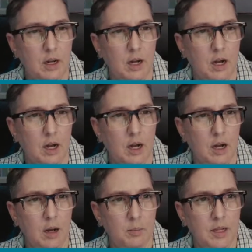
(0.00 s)

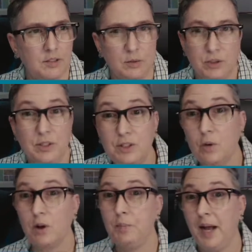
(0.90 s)
And so students
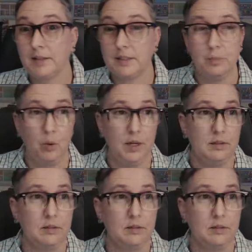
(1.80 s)
don't go past that point.